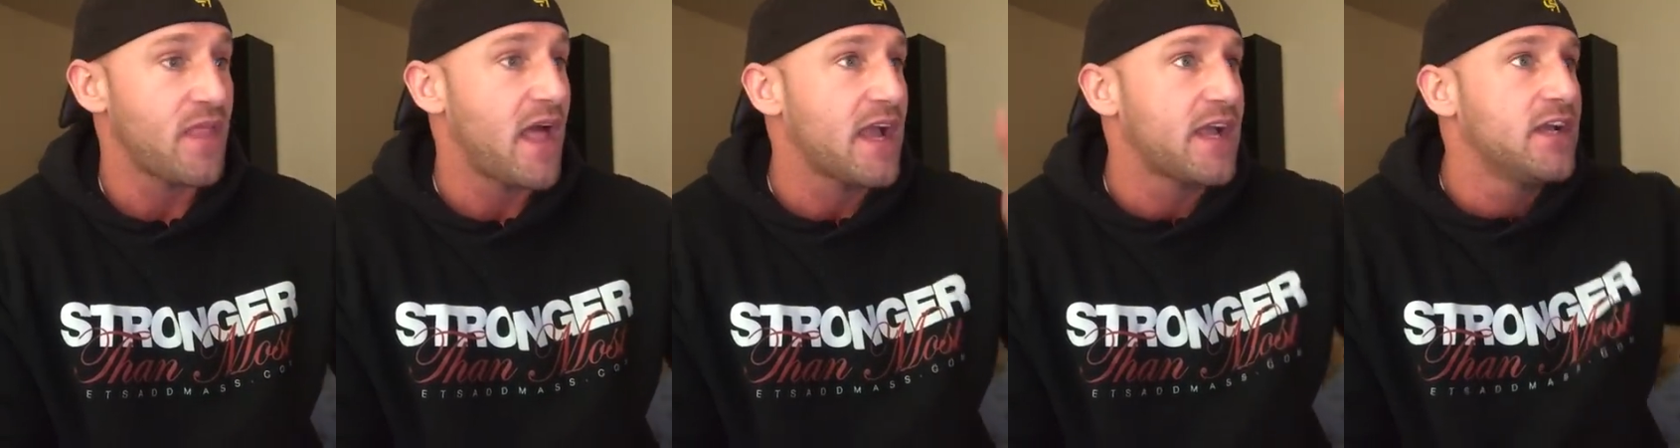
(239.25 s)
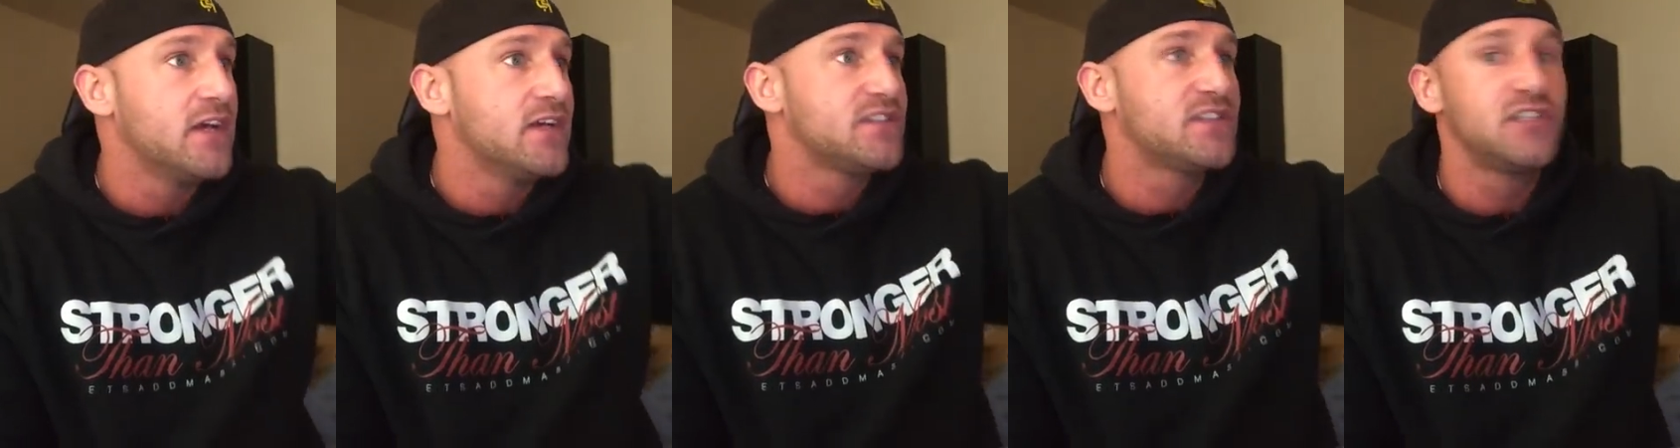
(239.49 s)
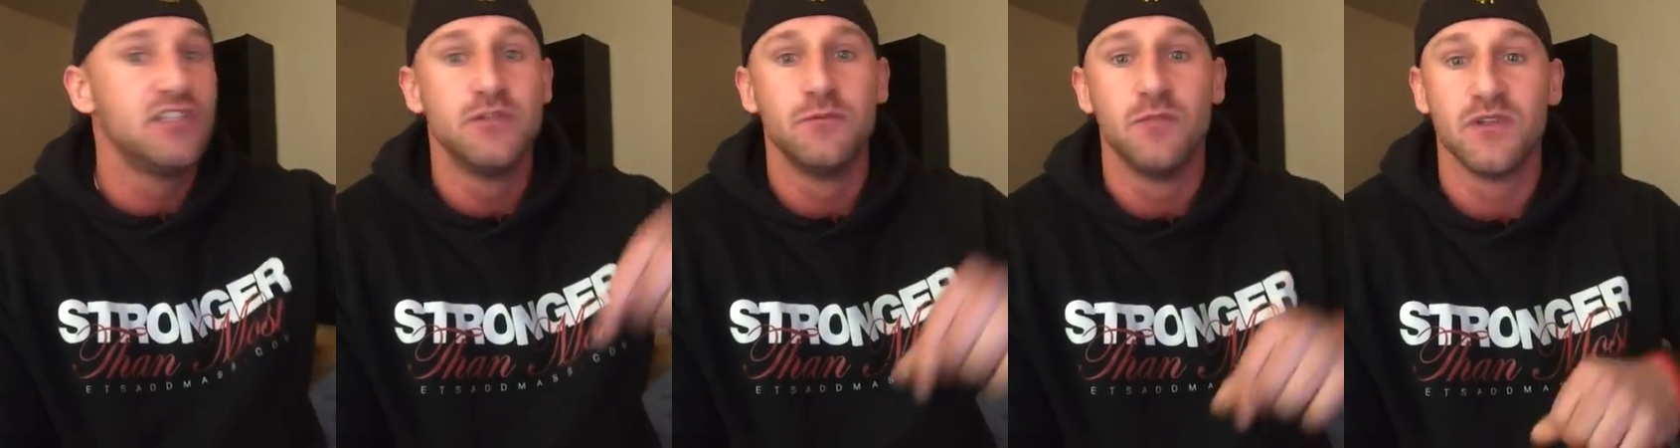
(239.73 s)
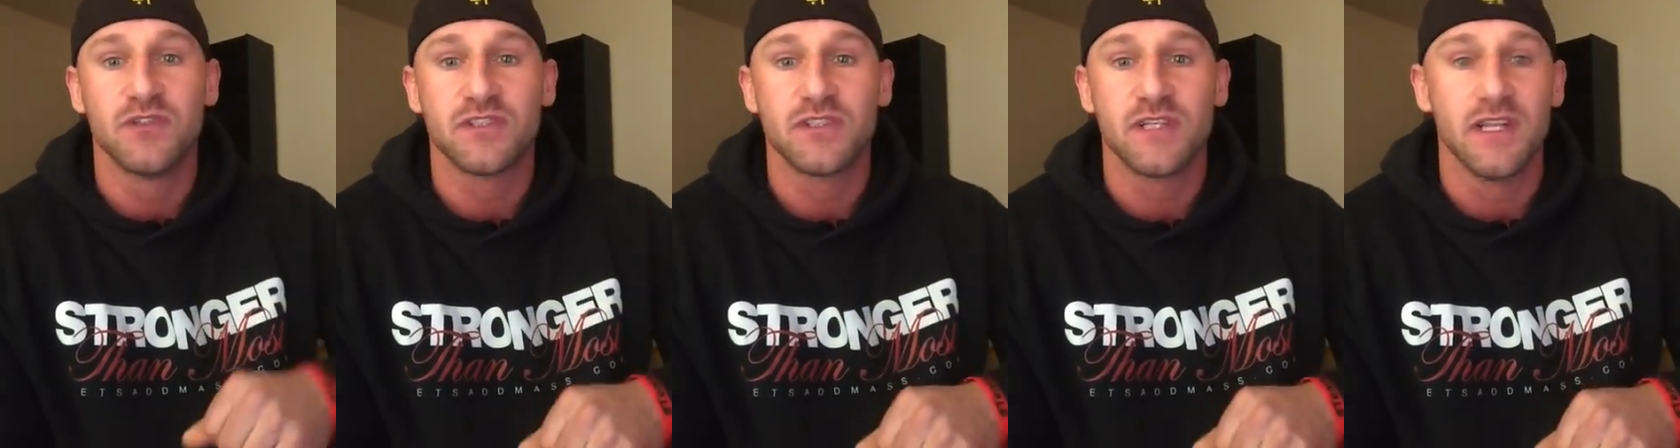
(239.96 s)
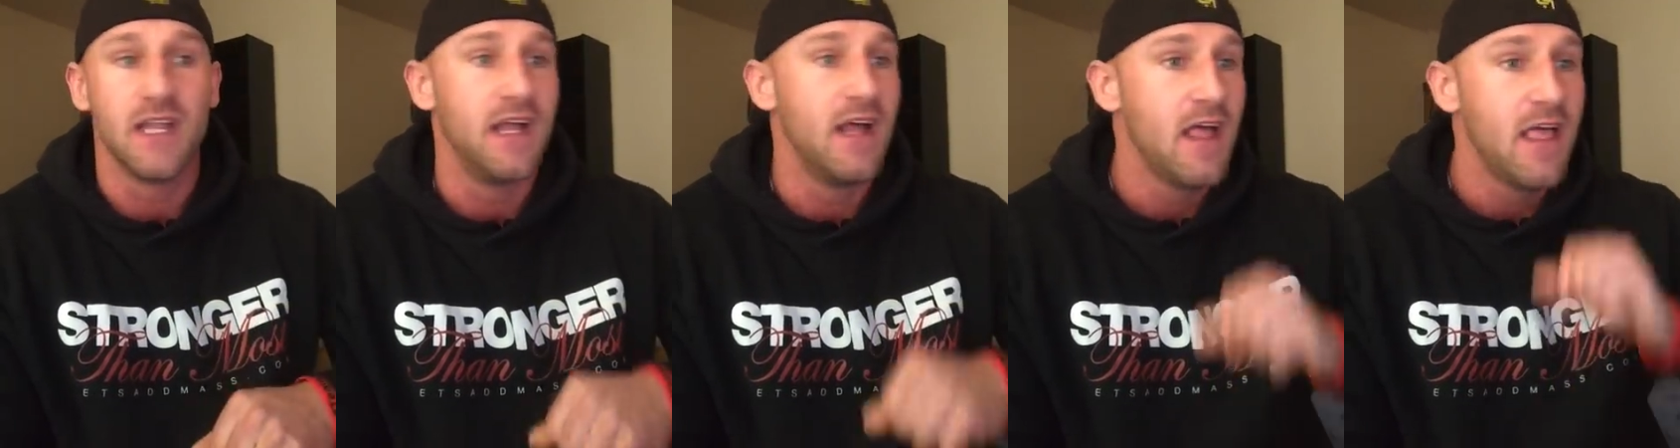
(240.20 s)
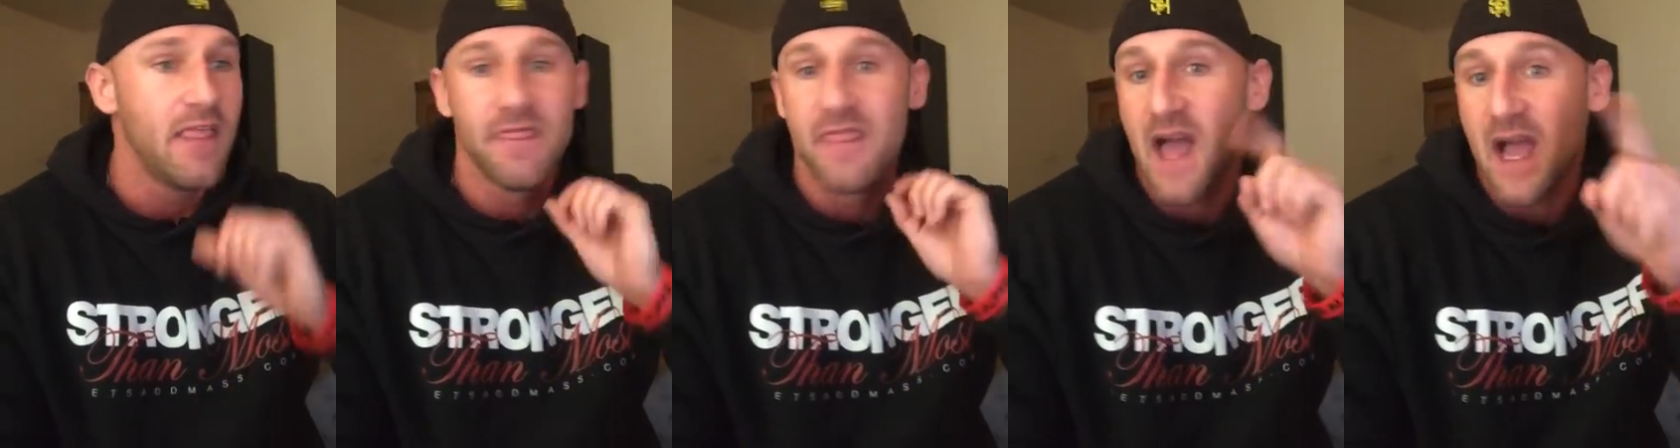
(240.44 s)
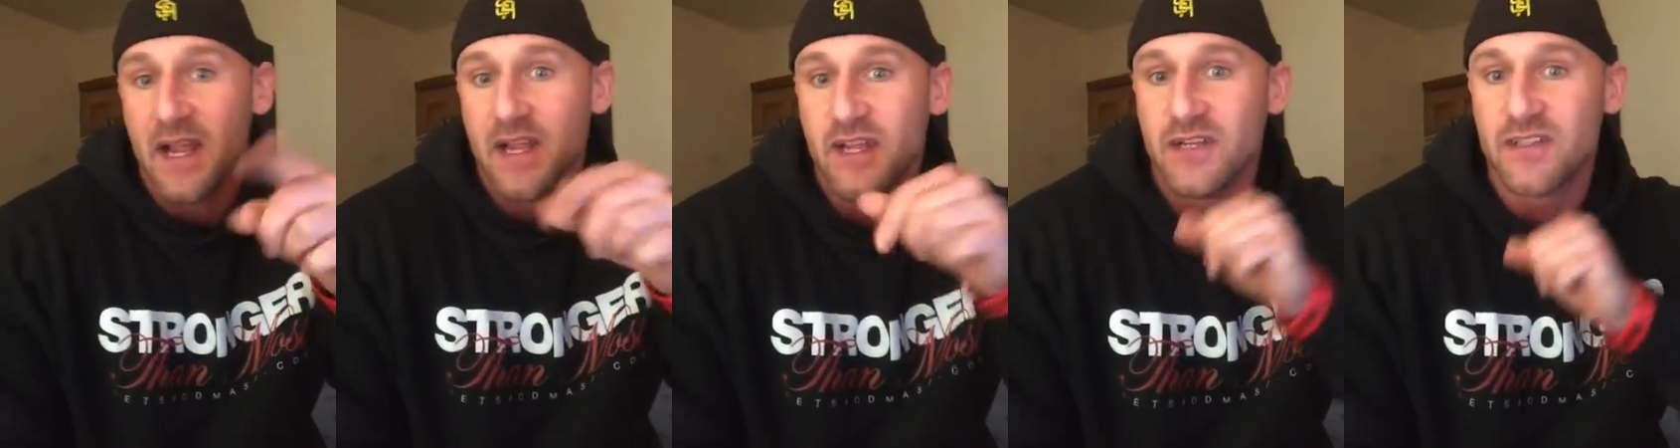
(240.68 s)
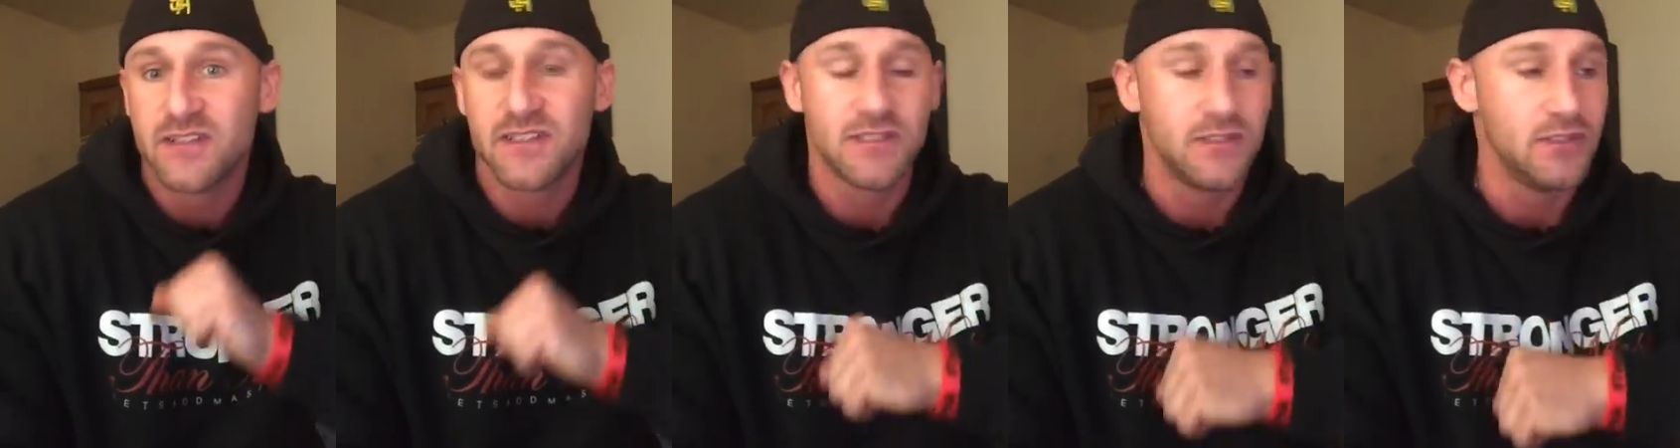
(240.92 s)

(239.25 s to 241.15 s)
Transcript: that girl's too muscular, that girl's